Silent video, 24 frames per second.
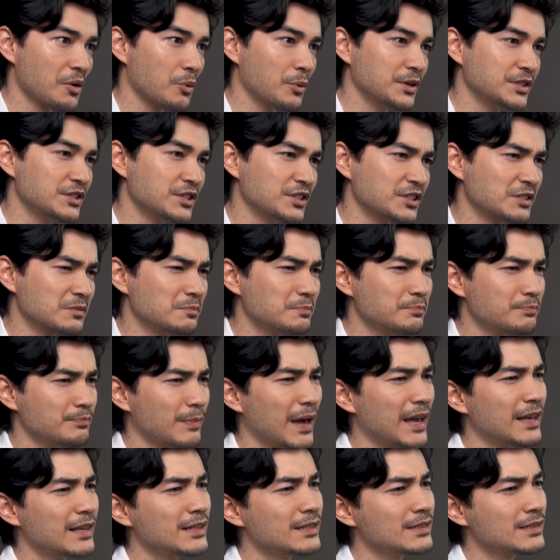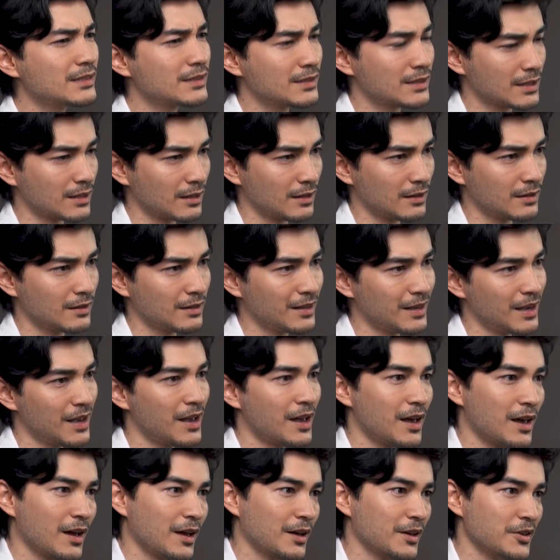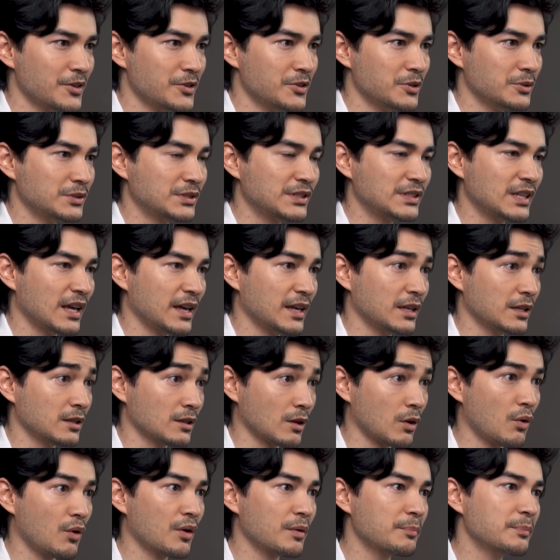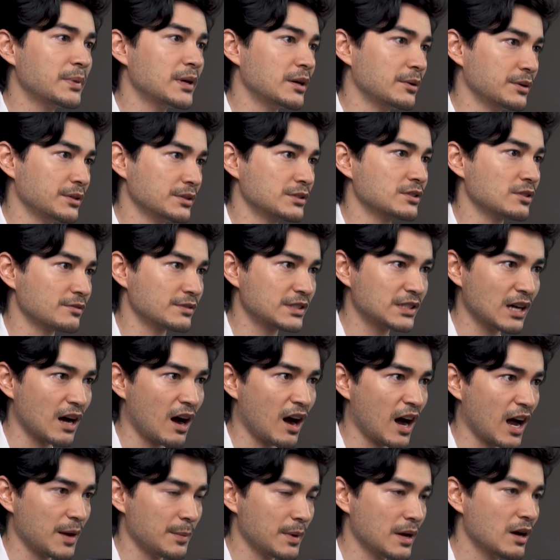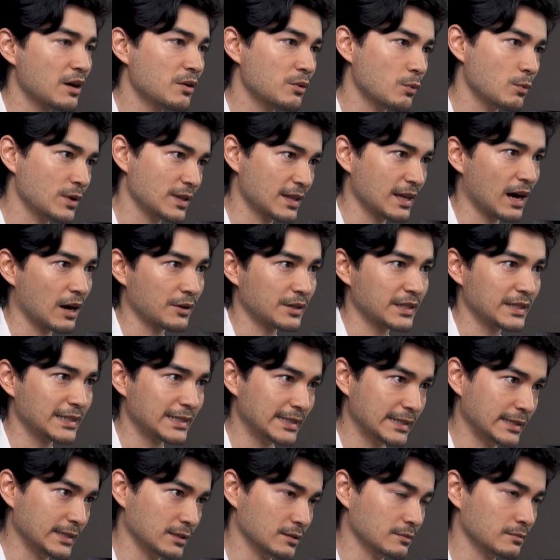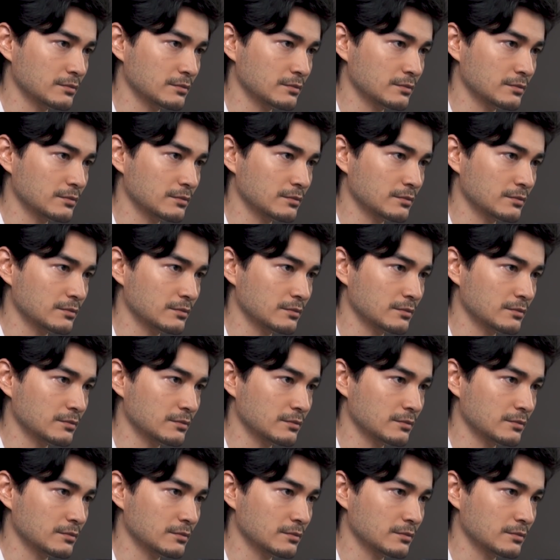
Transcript: which is basically you staying long periods of time without eating.